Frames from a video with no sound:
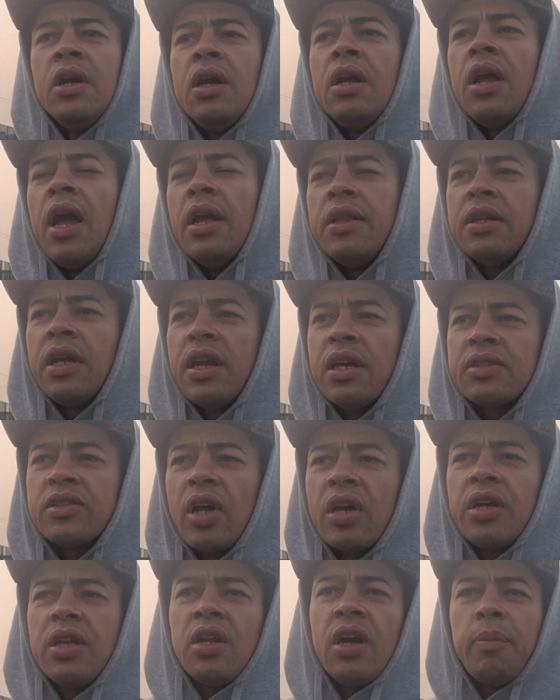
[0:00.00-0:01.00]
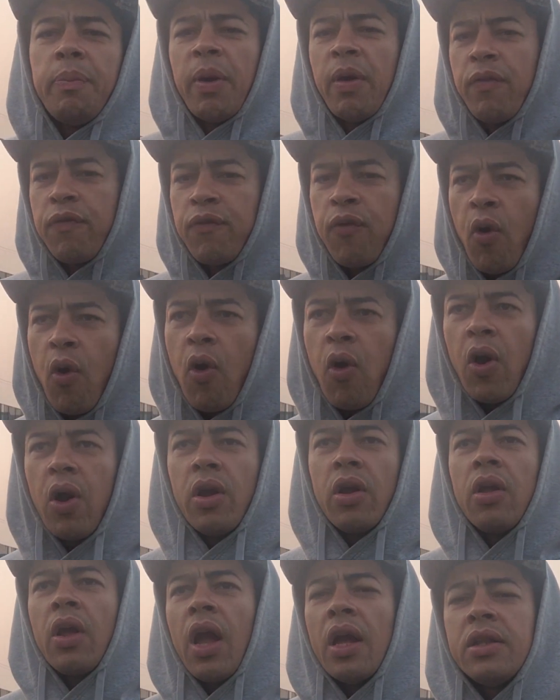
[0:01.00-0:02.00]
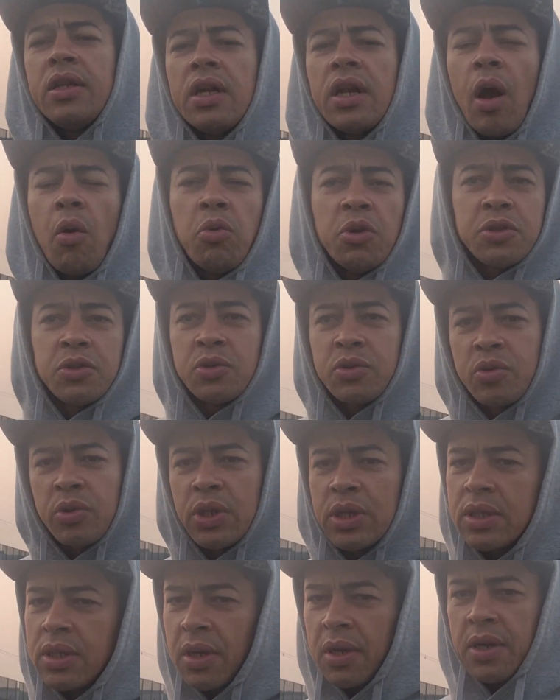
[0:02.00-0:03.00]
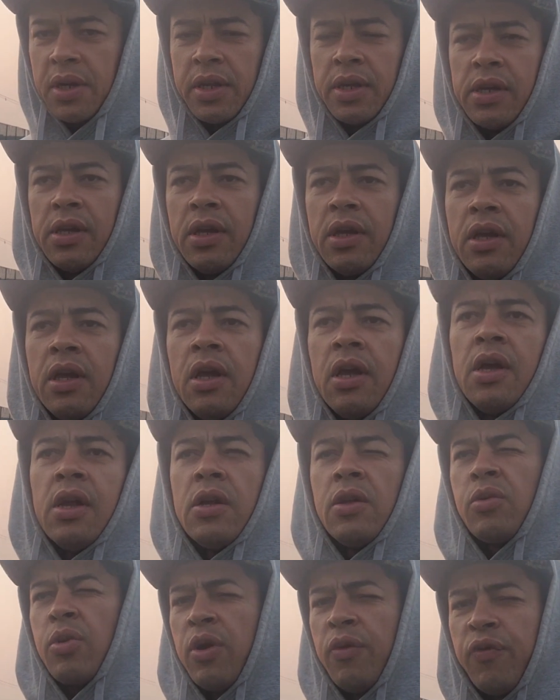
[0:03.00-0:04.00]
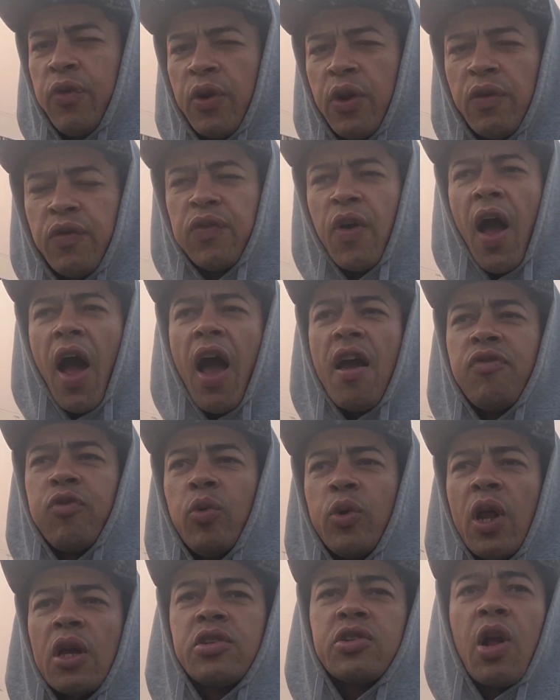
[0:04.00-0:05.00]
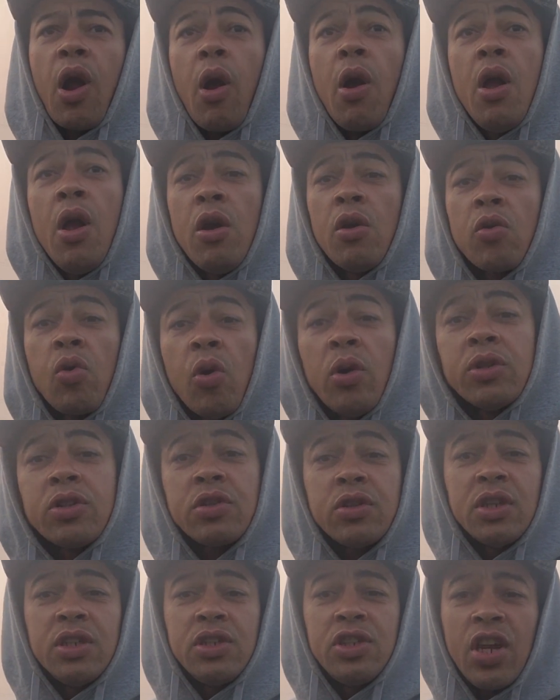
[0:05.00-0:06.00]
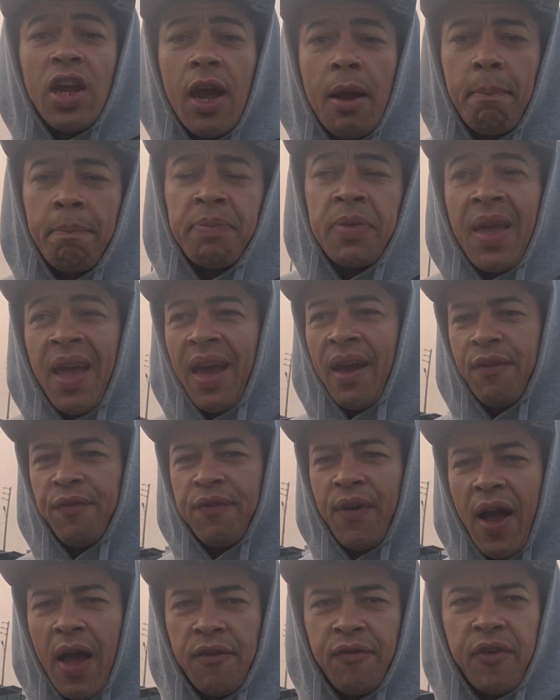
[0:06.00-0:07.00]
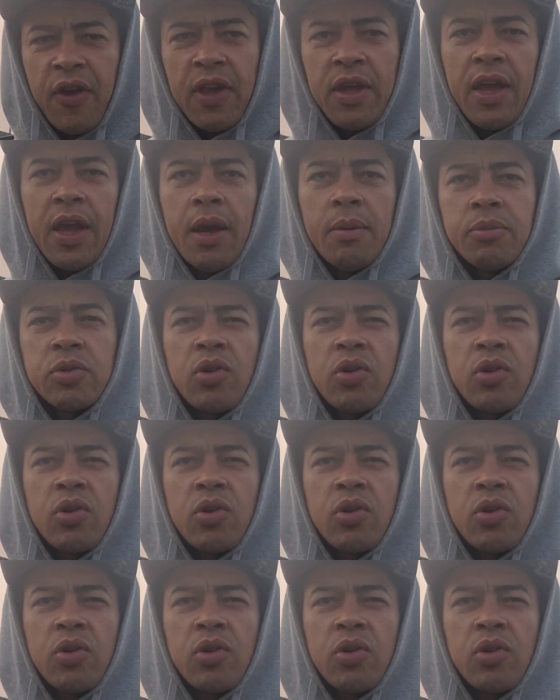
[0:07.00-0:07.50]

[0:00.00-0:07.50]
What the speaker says: And then I started getting up at 4, and then I went to 3:30, 3:45 when I start going to the gym at 5 a.m.